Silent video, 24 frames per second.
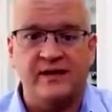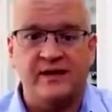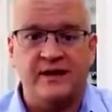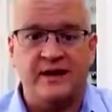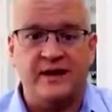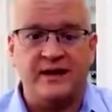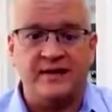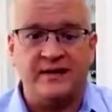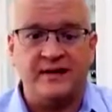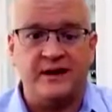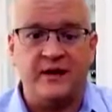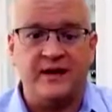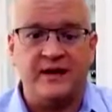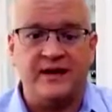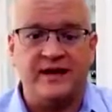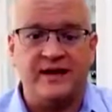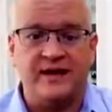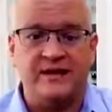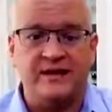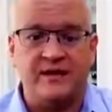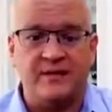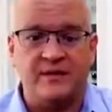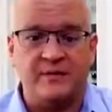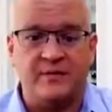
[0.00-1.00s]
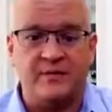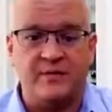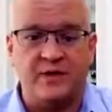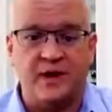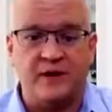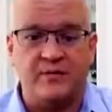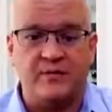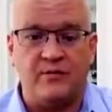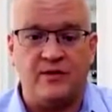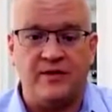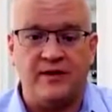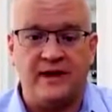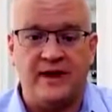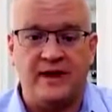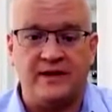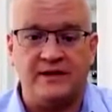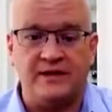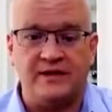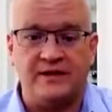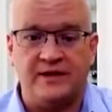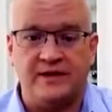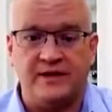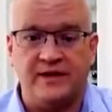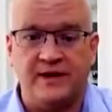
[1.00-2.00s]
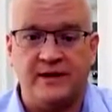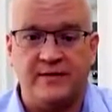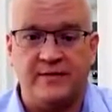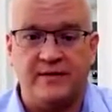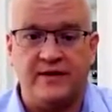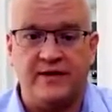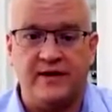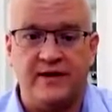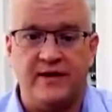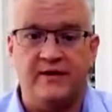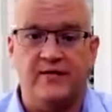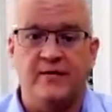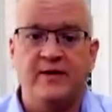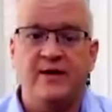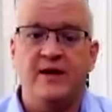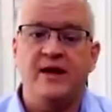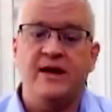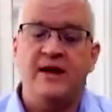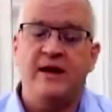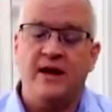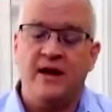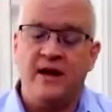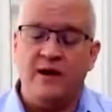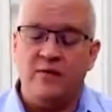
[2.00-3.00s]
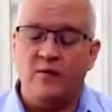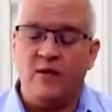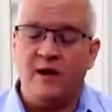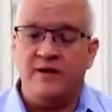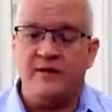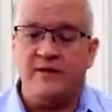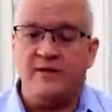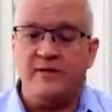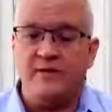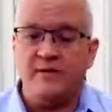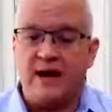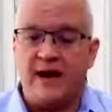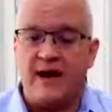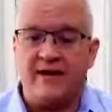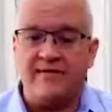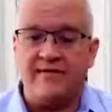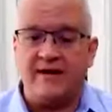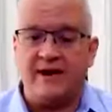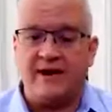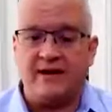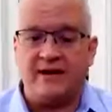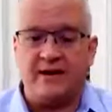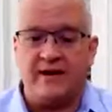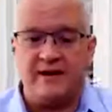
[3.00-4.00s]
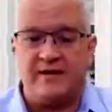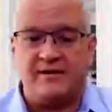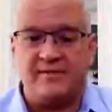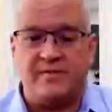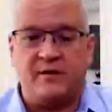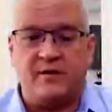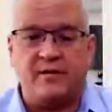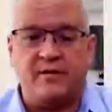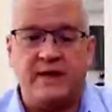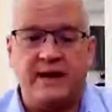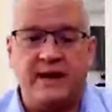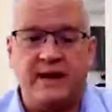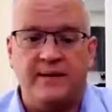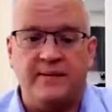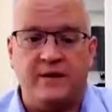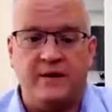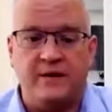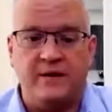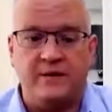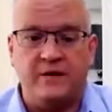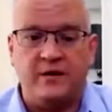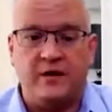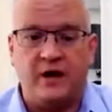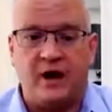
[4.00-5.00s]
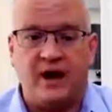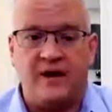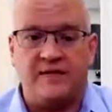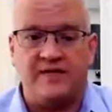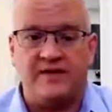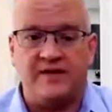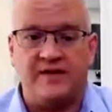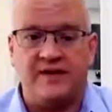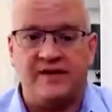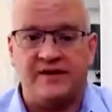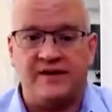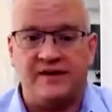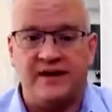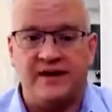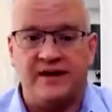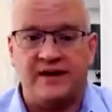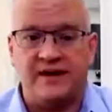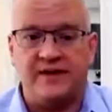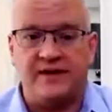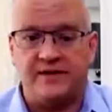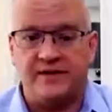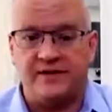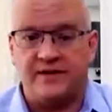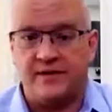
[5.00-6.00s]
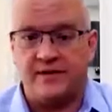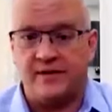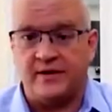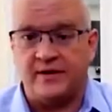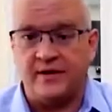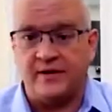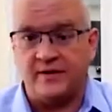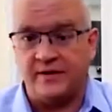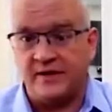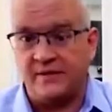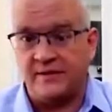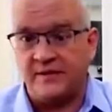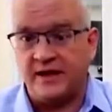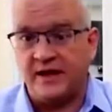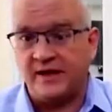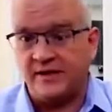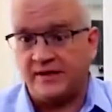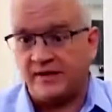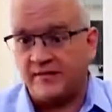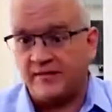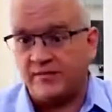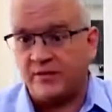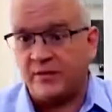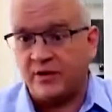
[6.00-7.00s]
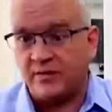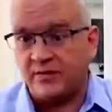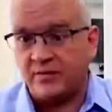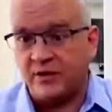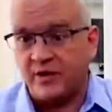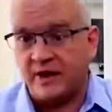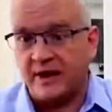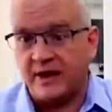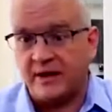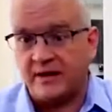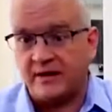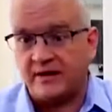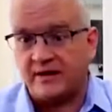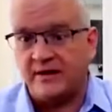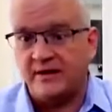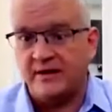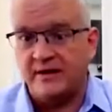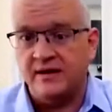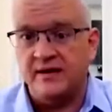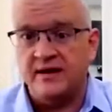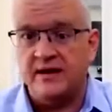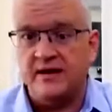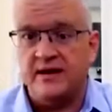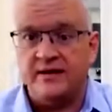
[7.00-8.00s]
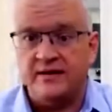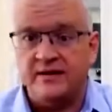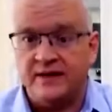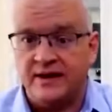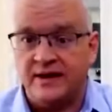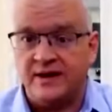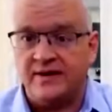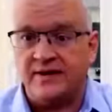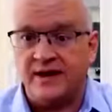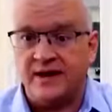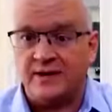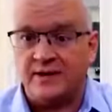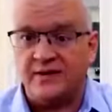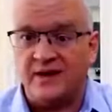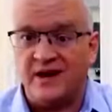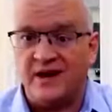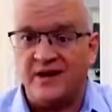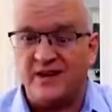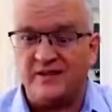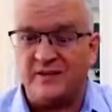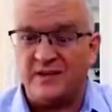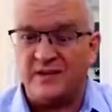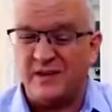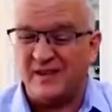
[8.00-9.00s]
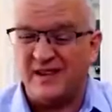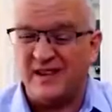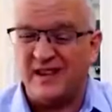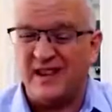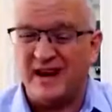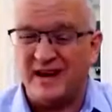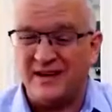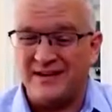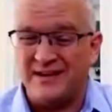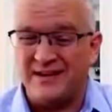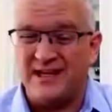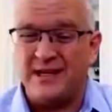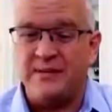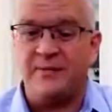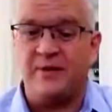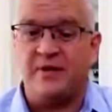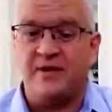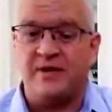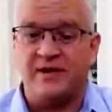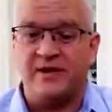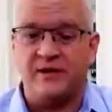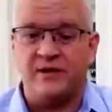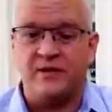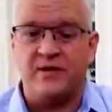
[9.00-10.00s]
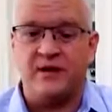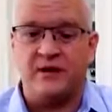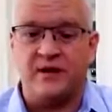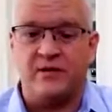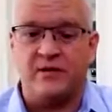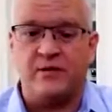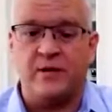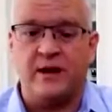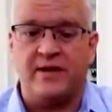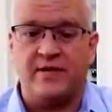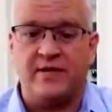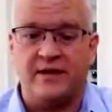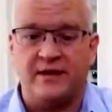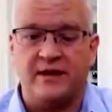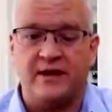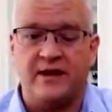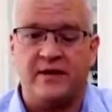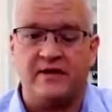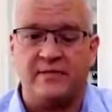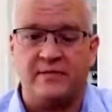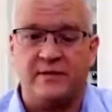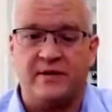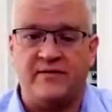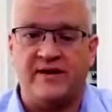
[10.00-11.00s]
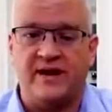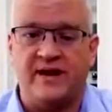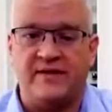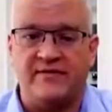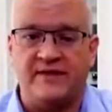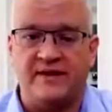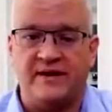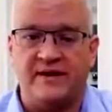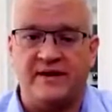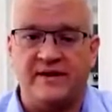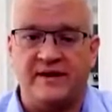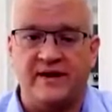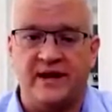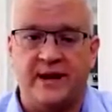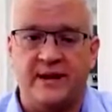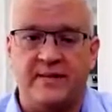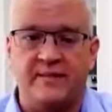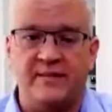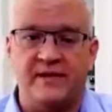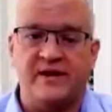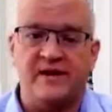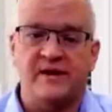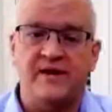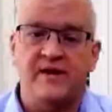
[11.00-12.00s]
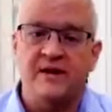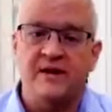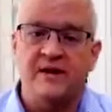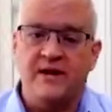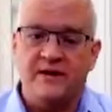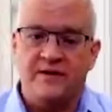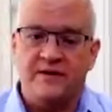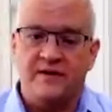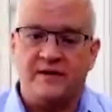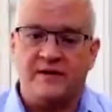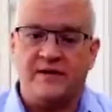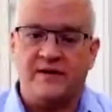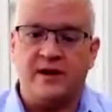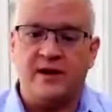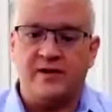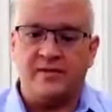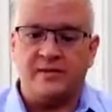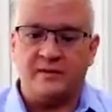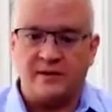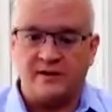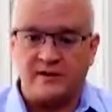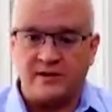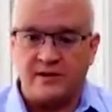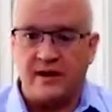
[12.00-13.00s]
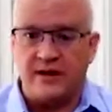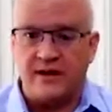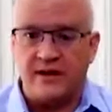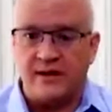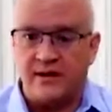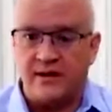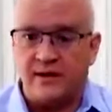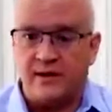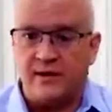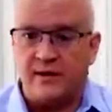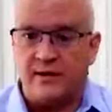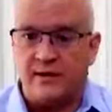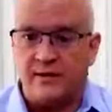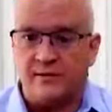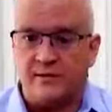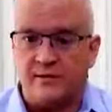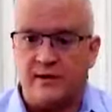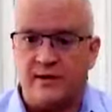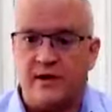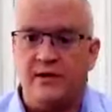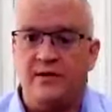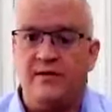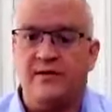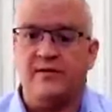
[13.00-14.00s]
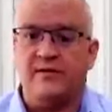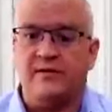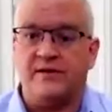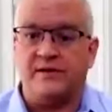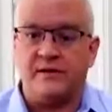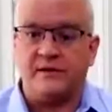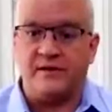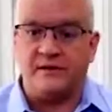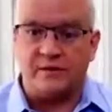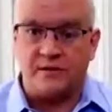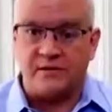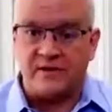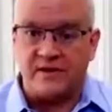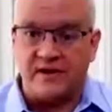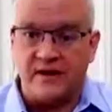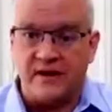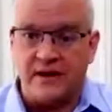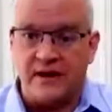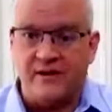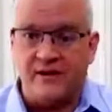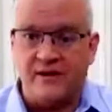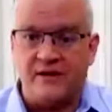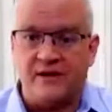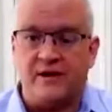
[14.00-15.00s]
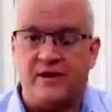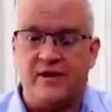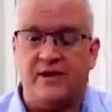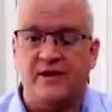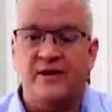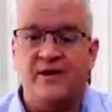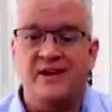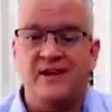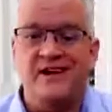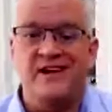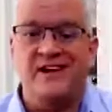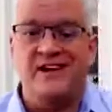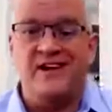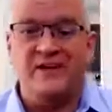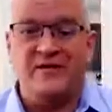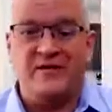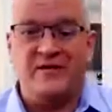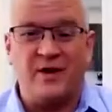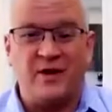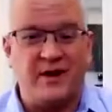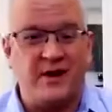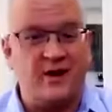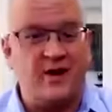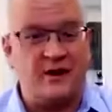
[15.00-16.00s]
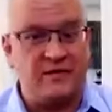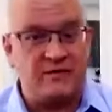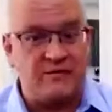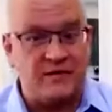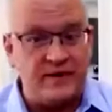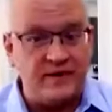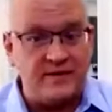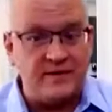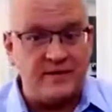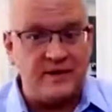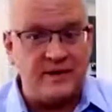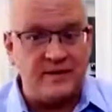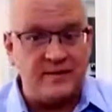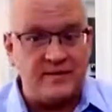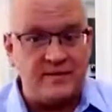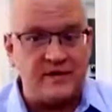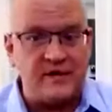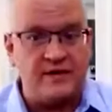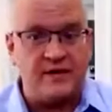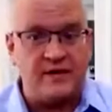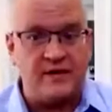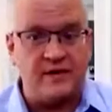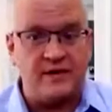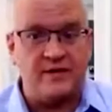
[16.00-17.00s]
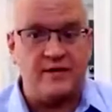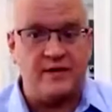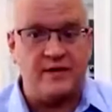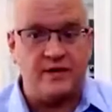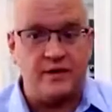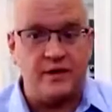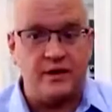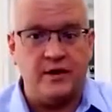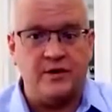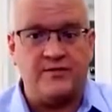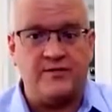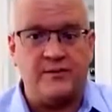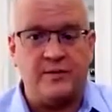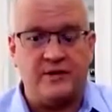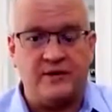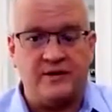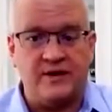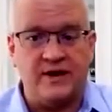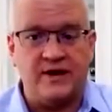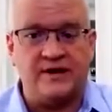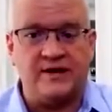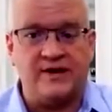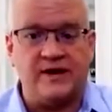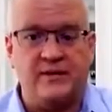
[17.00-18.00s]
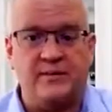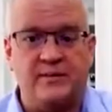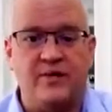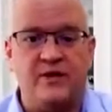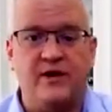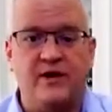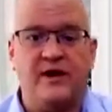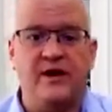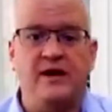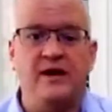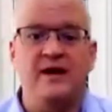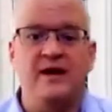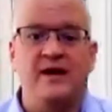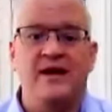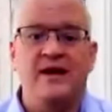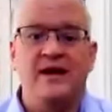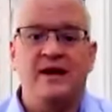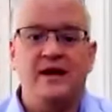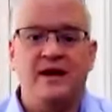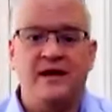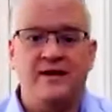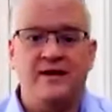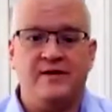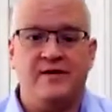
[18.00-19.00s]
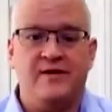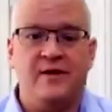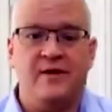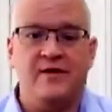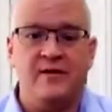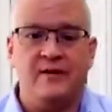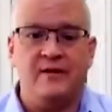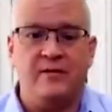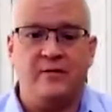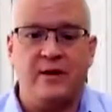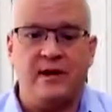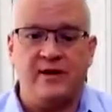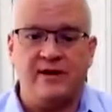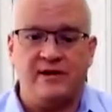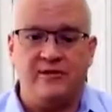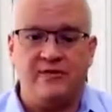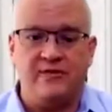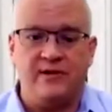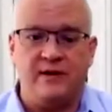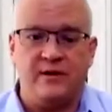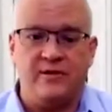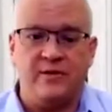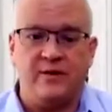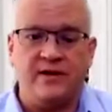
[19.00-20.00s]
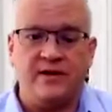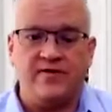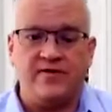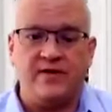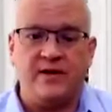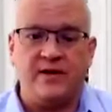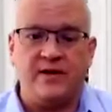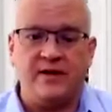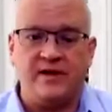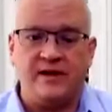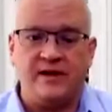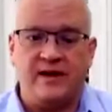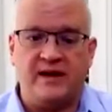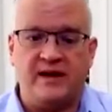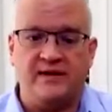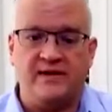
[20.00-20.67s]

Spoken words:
It's hard to get them to the point where they're actually dealing with you. And once you have that customer, being able to go offer the second and third, in some cases, fourth product to that same customer is a lot cheaper than going to acquire that customer 5 and 6 times. Those customers are likely to close their loans. Those customers are easier. You've already underwritten them, so they're good from a credit standpoint. And so those are the ones you really want to focus on.